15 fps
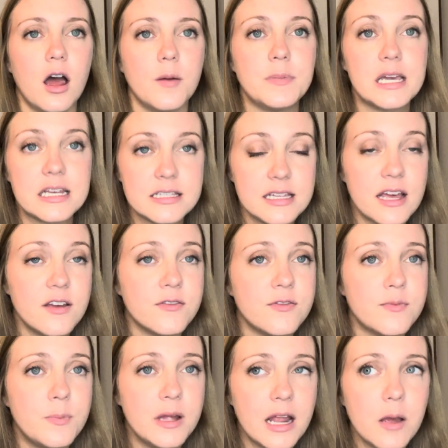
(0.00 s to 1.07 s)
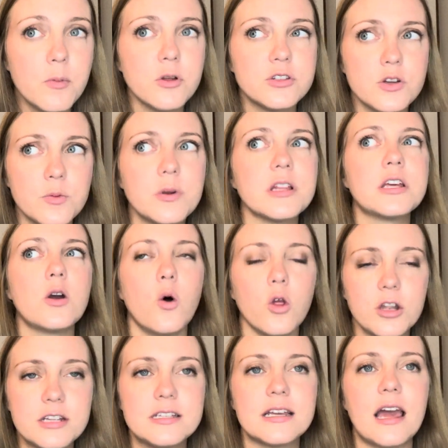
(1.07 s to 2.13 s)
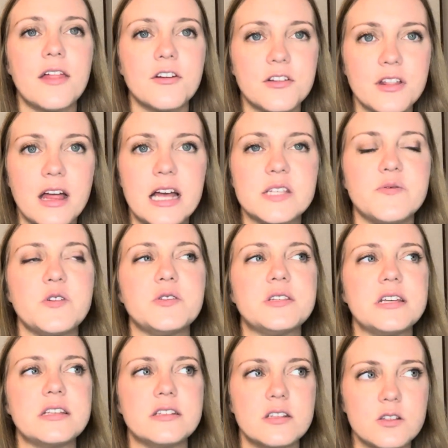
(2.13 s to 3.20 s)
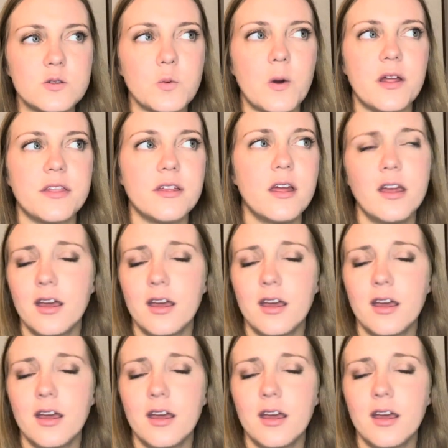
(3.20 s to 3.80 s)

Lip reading: because they've been able to really hold it together the last few seasons with,